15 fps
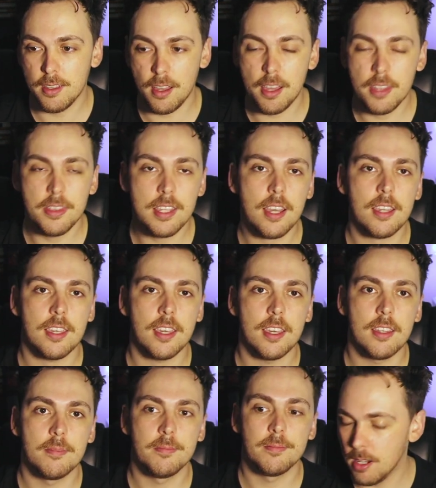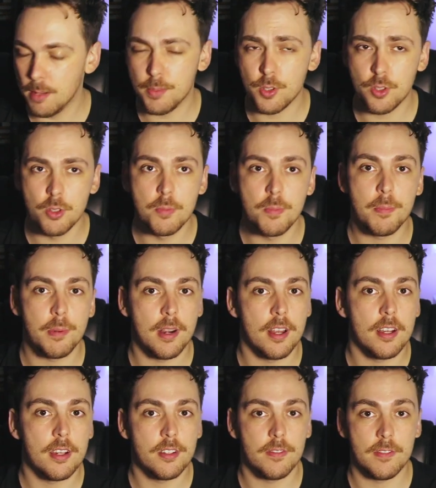I think I can. I'm super
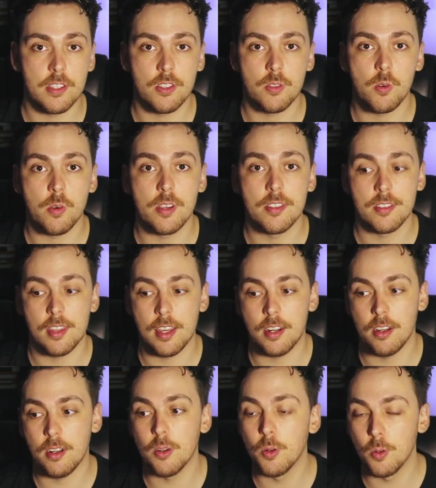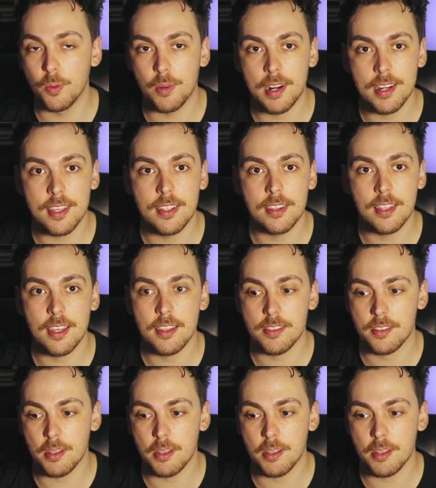proud of the stories that are already in there.